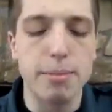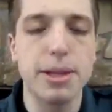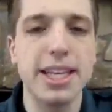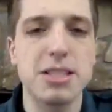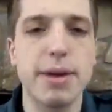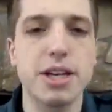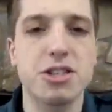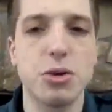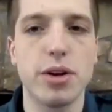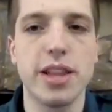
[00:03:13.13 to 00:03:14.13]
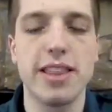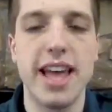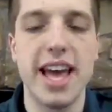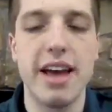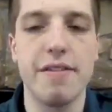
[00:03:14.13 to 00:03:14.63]
please make sure that
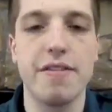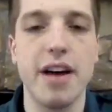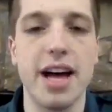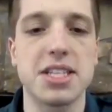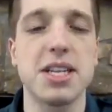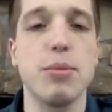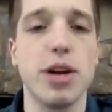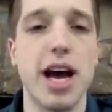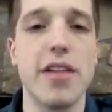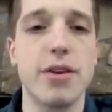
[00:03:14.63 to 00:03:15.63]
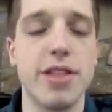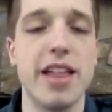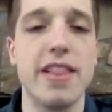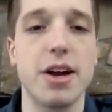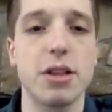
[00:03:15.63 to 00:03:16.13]
if someone other
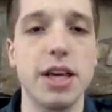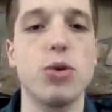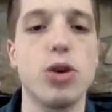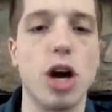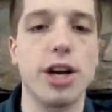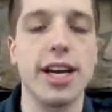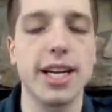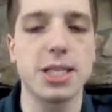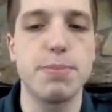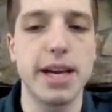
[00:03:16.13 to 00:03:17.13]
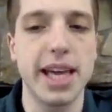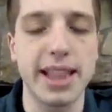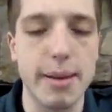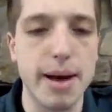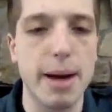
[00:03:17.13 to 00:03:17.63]
than their legal guardian is
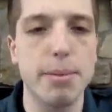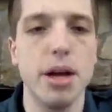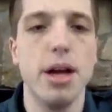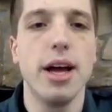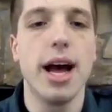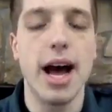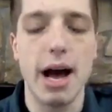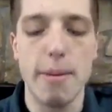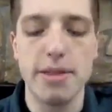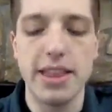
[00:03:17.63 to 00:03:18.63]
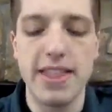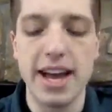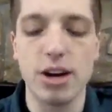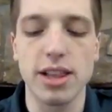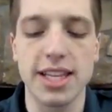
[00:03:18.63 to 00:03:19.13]
picking them up, that
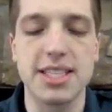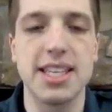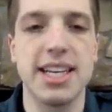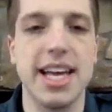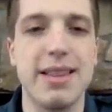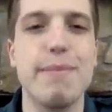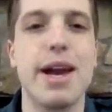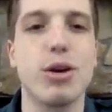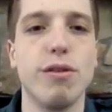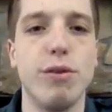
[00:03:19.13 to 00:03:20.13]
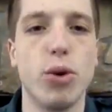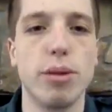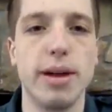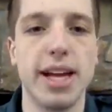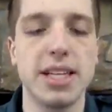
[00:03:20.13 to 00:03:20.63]
they are listed in the medical
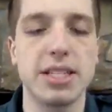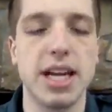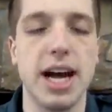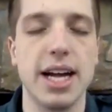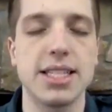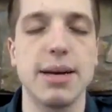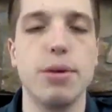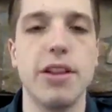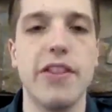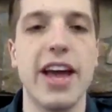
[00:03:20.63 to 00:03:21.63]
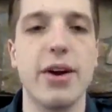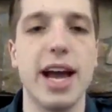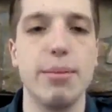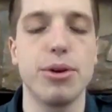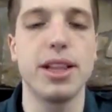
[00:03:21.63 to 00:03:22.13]
form as someone that they are
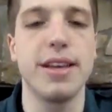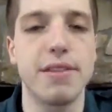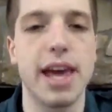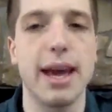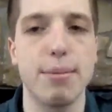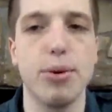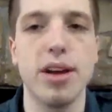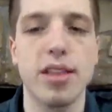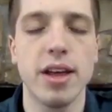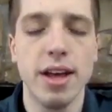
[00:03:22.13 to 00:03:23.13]
able to leave camp with.